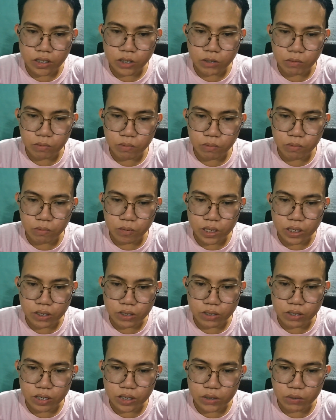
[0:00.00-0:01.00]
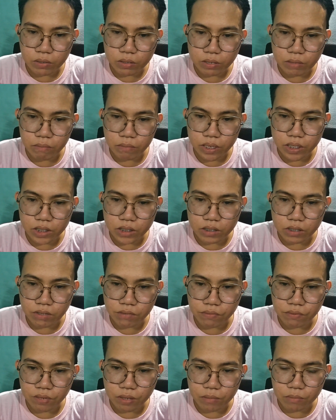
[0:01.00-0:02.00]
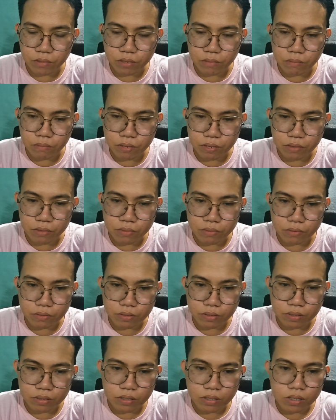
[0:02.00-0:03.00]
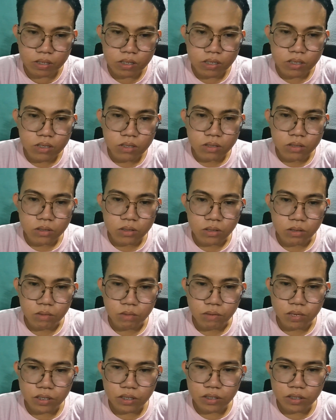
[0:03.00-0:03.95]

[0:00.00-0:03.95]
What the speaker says: This is why contextual embeddings are far more powerful. So